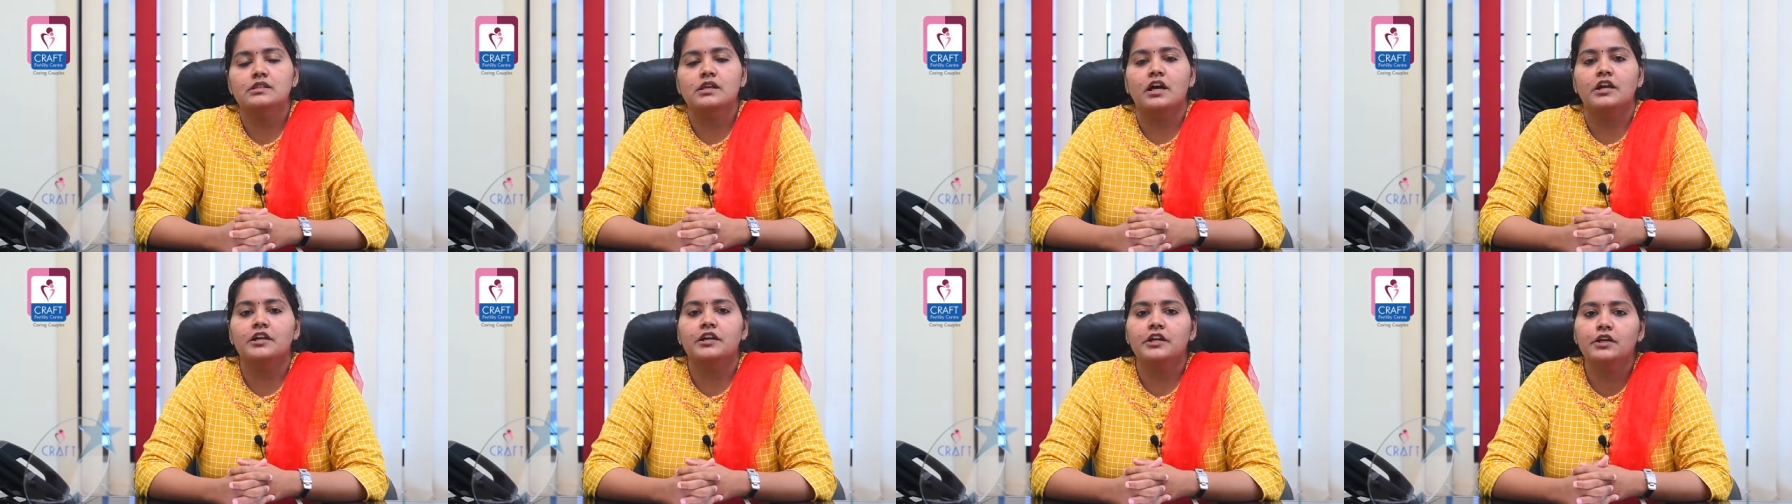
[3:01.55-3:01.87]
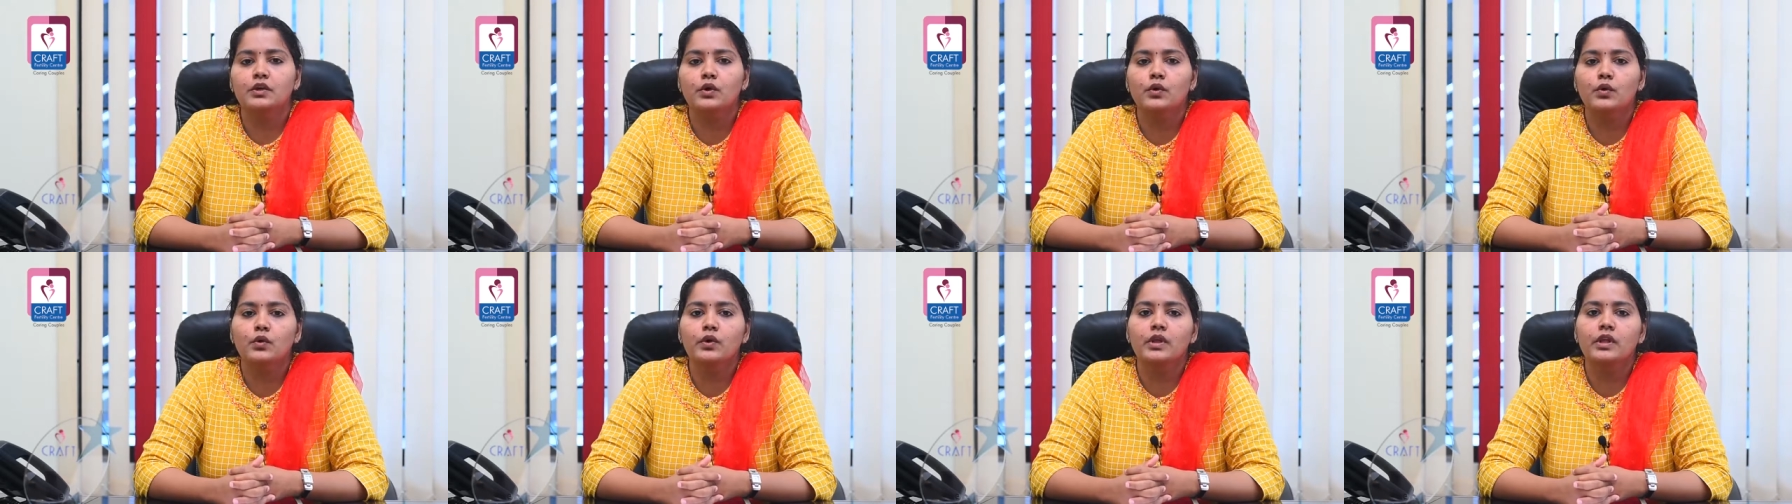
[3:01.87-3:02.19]

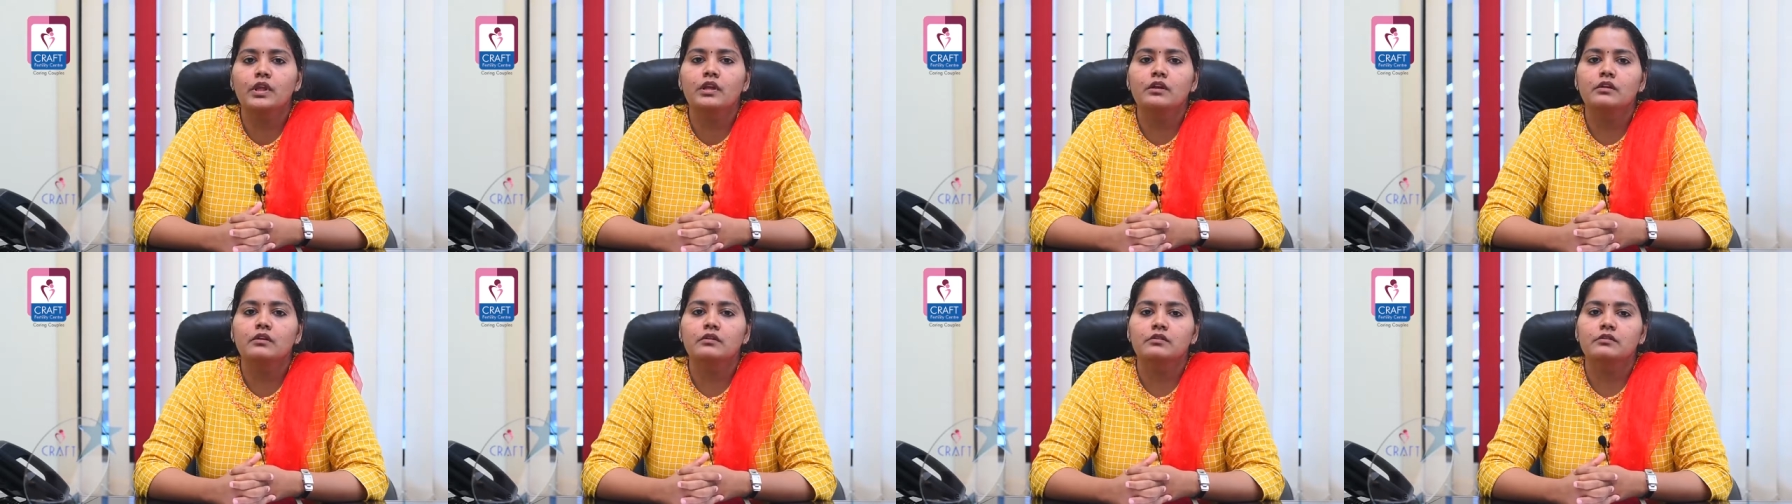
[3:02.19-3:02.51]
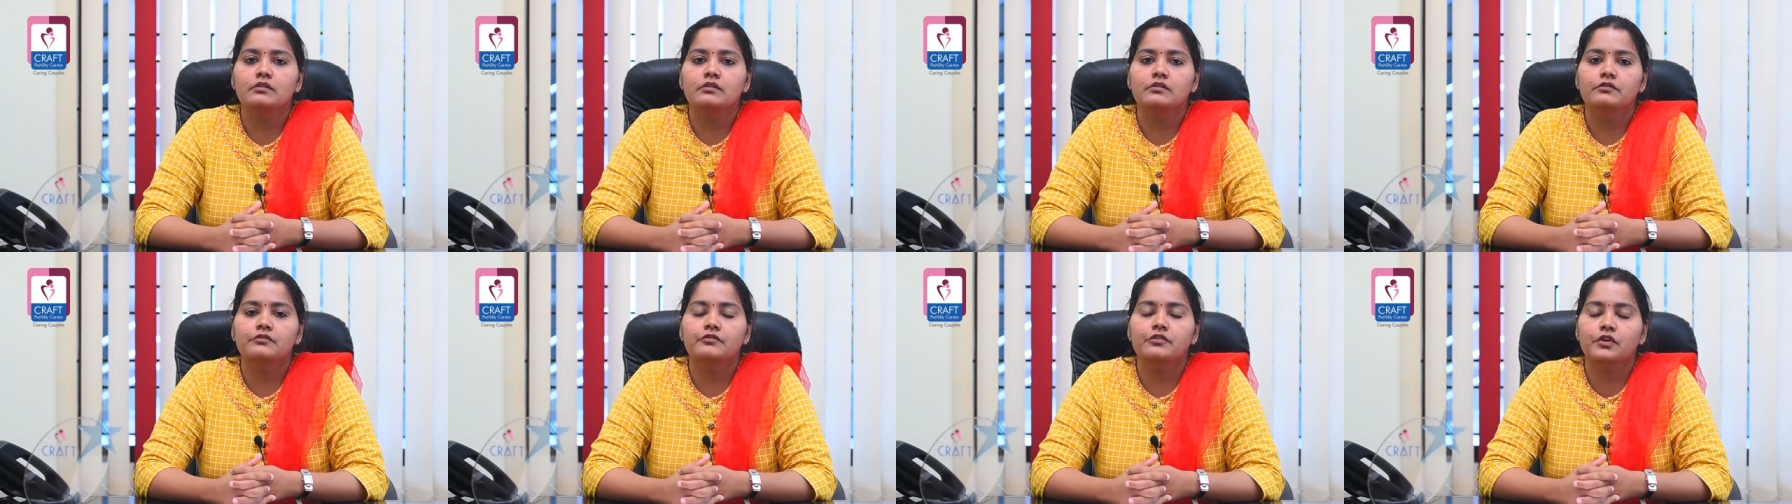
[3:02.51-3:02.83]
undergoing
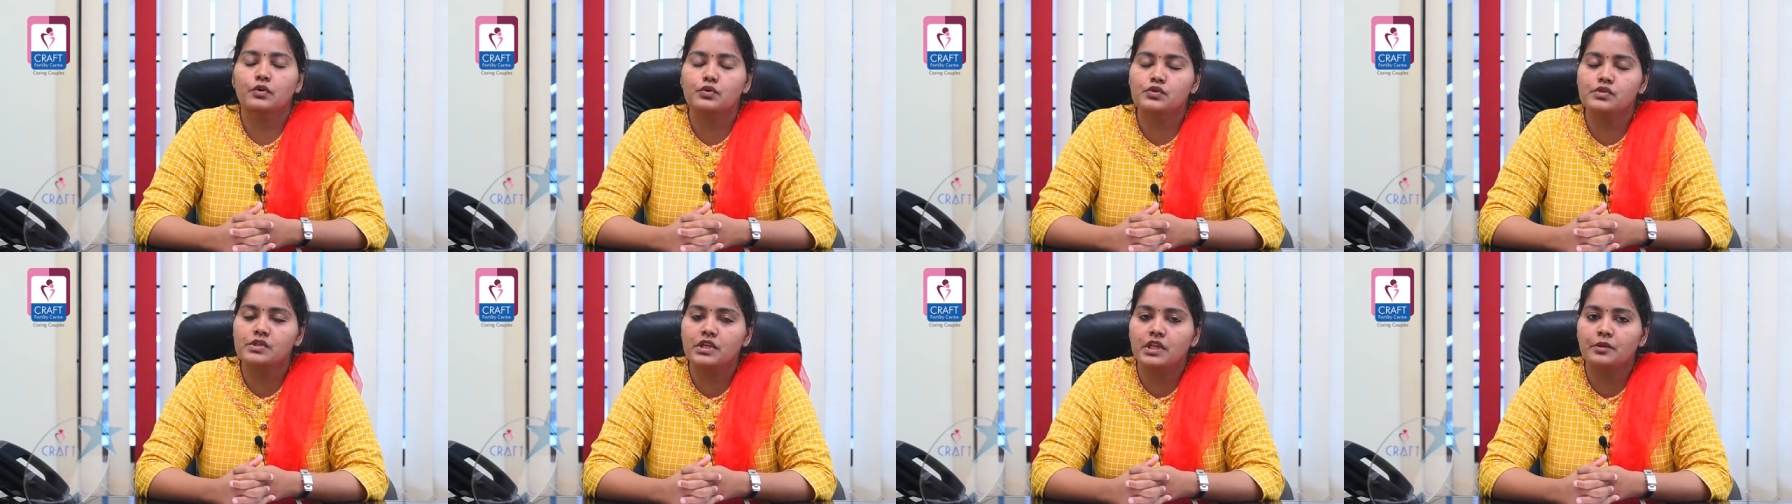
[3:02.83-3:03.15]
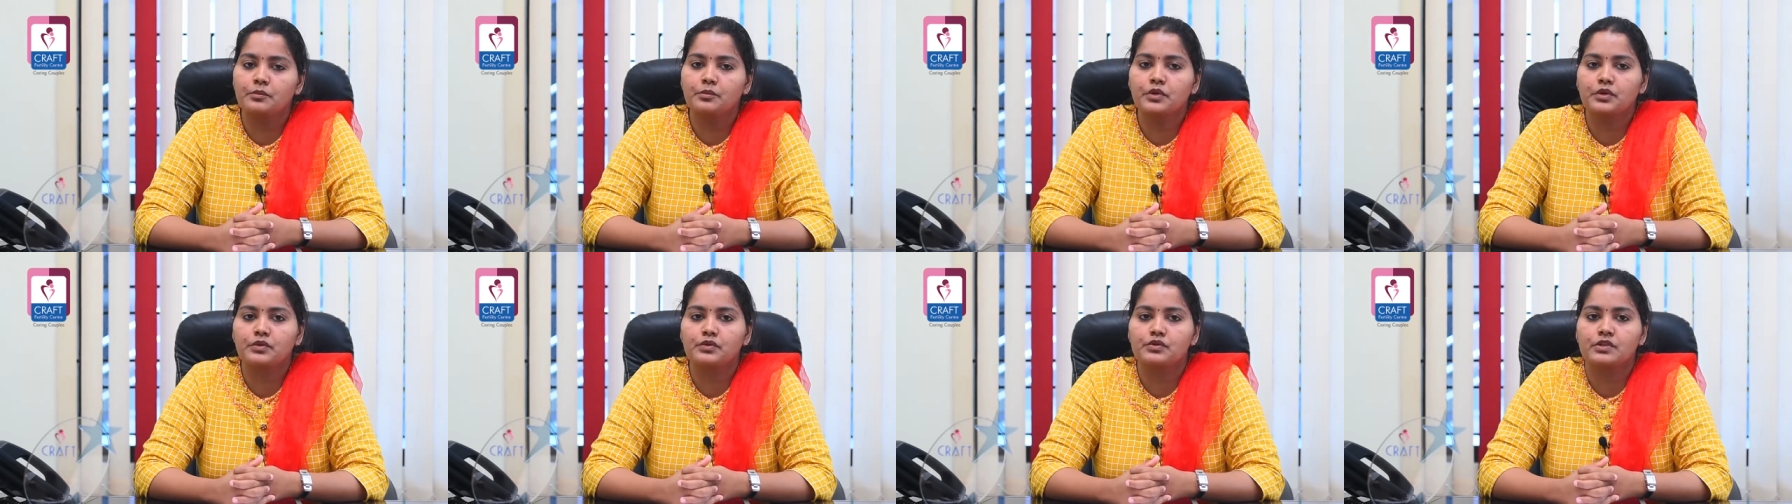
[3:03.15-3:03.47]
frozen
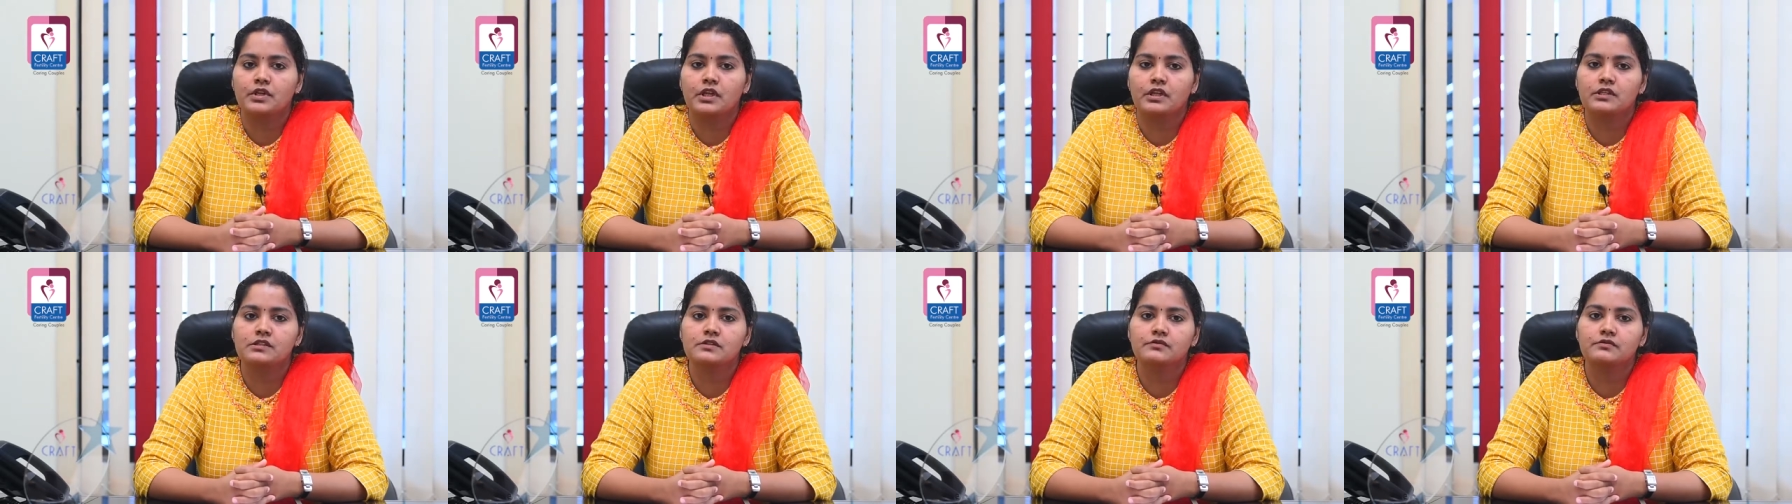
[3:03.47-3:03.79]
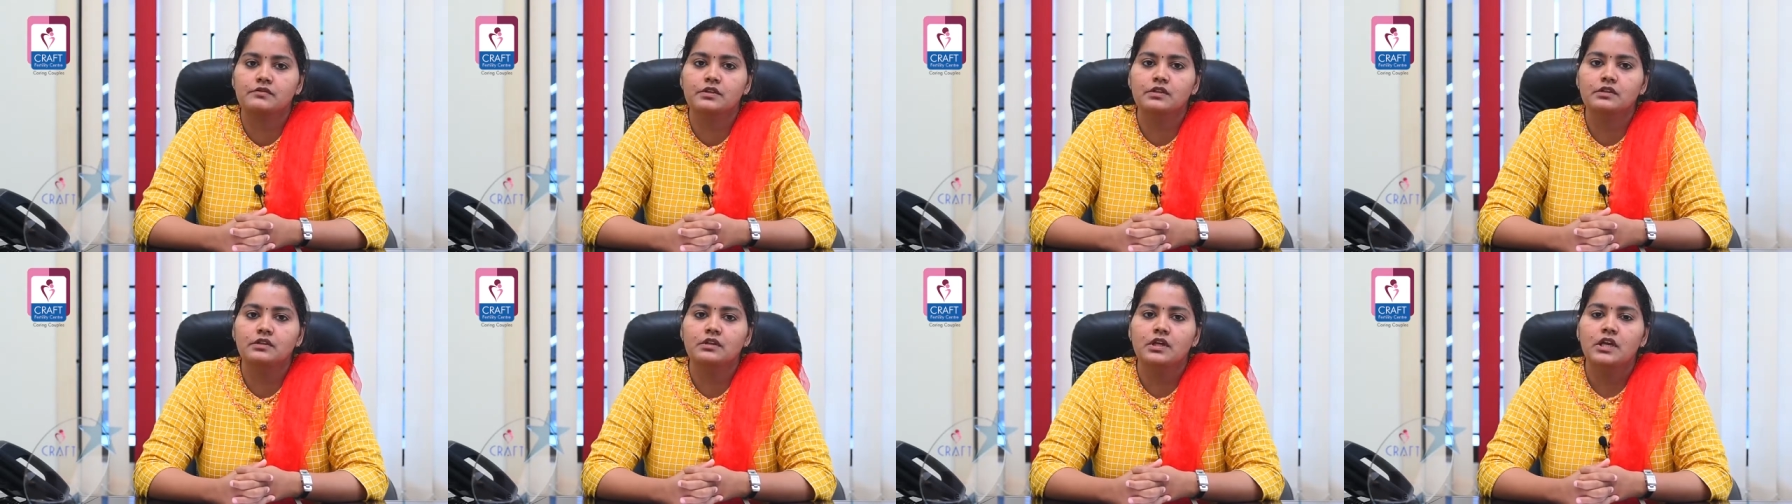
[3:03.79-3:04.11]
embryo
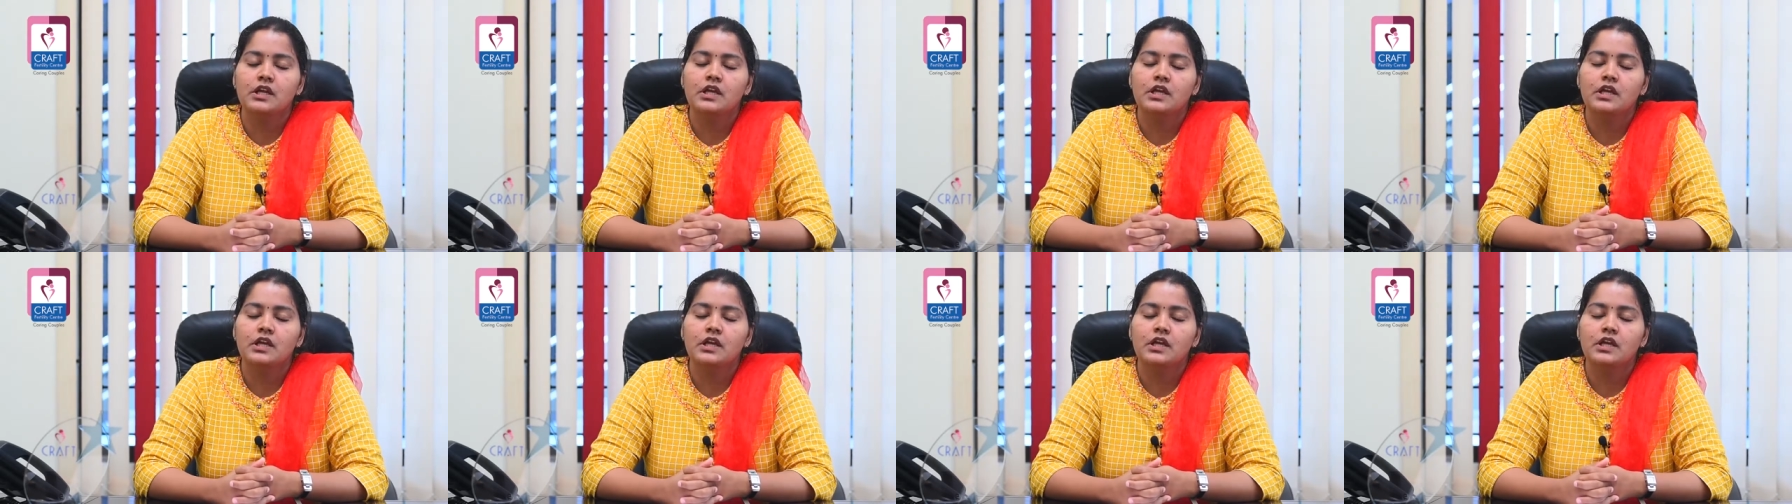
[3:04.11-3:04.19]
transfer,